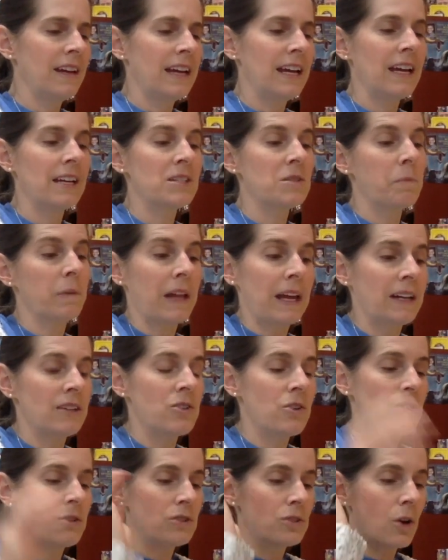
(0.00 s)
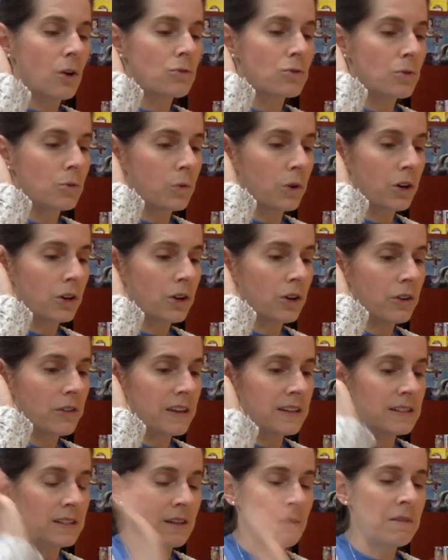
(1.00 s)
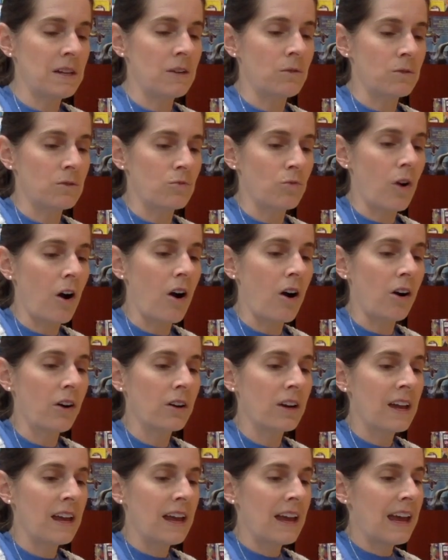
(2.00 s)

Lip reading: explained to the social worker that something was wrong